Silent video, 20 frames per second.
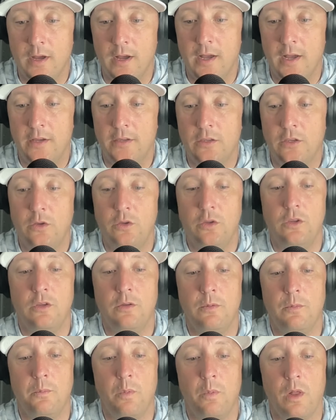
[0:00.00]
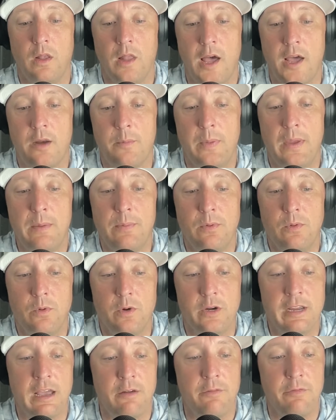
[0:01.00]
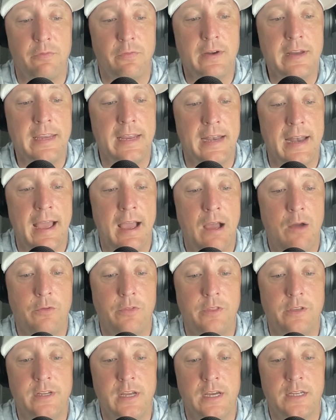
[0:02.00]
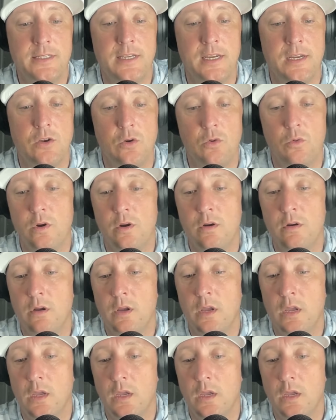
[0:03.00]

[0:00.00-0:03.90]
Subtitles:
a lot of people were kind of freaking out when the Dante Core